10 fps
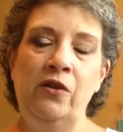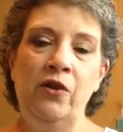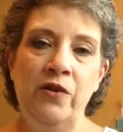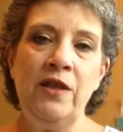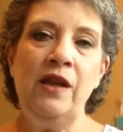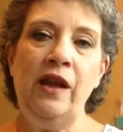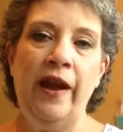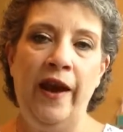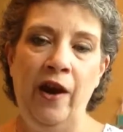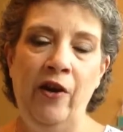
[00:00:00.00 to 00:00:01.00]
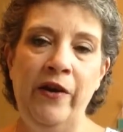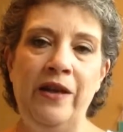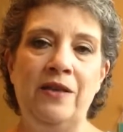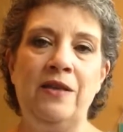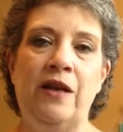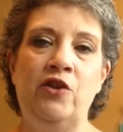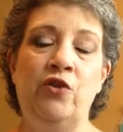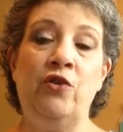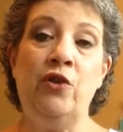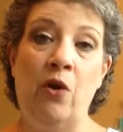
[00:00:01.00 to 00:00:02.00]
lose the hair inside
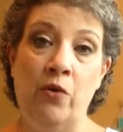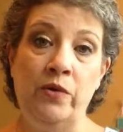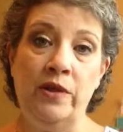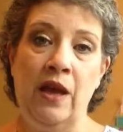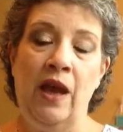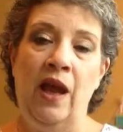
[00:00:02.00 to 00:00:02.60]
your nose.